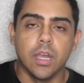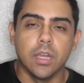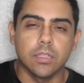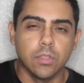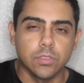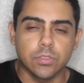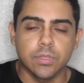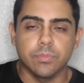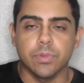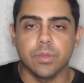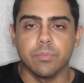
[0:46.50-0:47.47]
Close
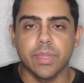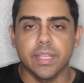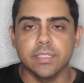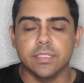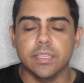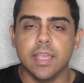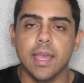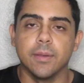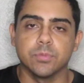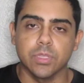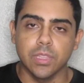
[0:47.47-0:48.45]
grip bench
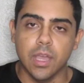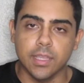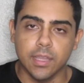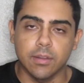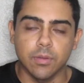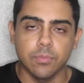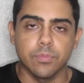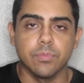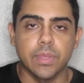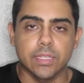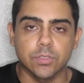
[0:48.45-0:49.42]
helps with lockout on
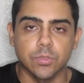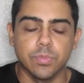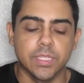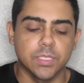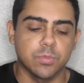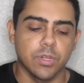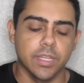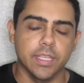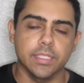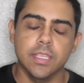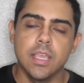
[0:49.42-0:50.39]
back row bench
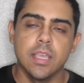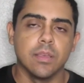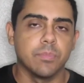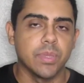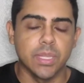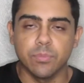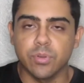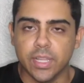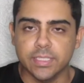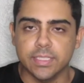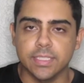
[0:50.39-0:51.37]
press, pin
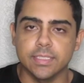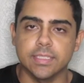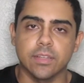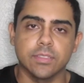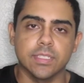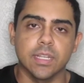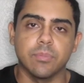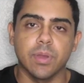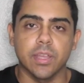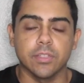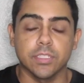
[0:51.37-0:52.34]
presses that are set up
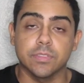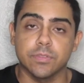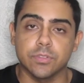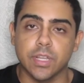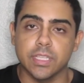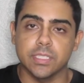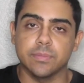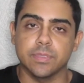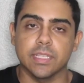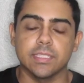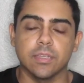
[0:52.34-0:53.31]
higher just for triceps.
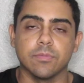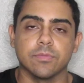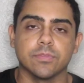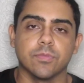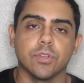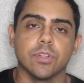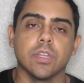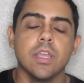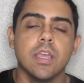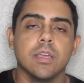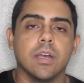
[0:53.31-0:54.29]
That's helps for
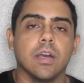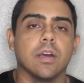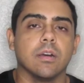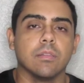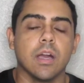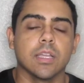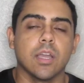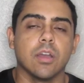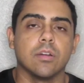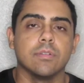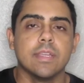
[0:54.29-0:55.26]

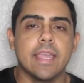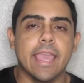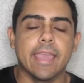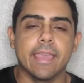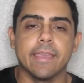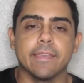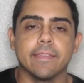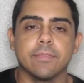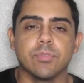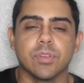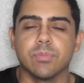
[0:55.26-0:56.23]
lockout,
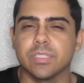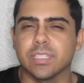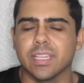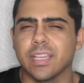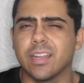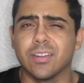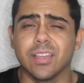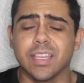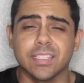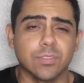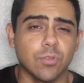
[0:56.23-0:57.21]
and pretty much, like, I don't know, I
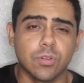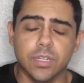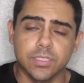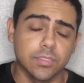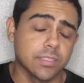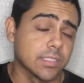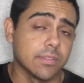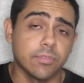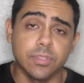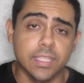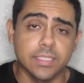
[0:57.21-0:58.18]
guess skull crushers, because I've
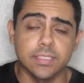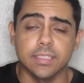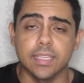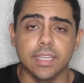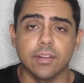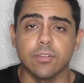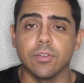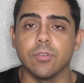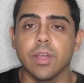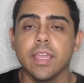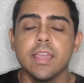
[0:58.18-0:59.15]
heard that's a thing. I don't know
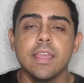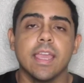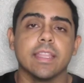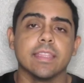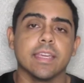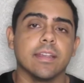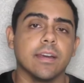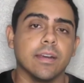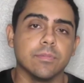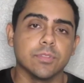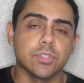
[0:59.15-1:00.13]
why. And then
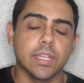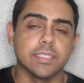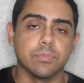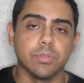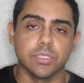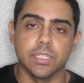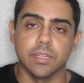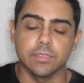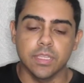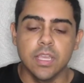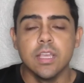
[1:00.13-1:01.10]
tricep push
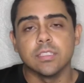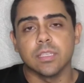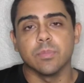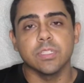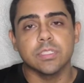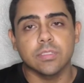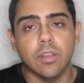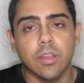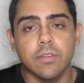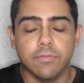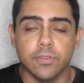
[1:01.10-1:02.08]
downs. So I'm gonna
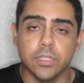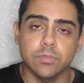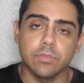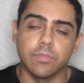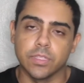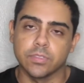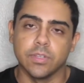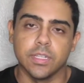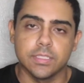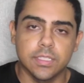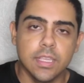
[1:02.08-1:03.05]
start first with front
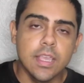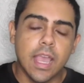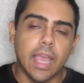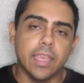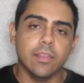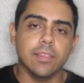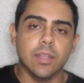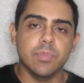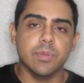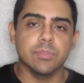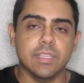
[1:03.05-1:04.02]
squats. I hear a lot of
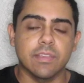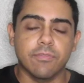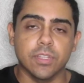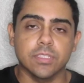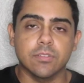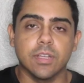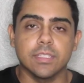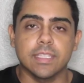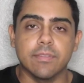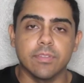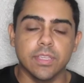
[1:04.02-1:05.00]
people front squats
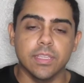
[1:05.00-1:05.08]
help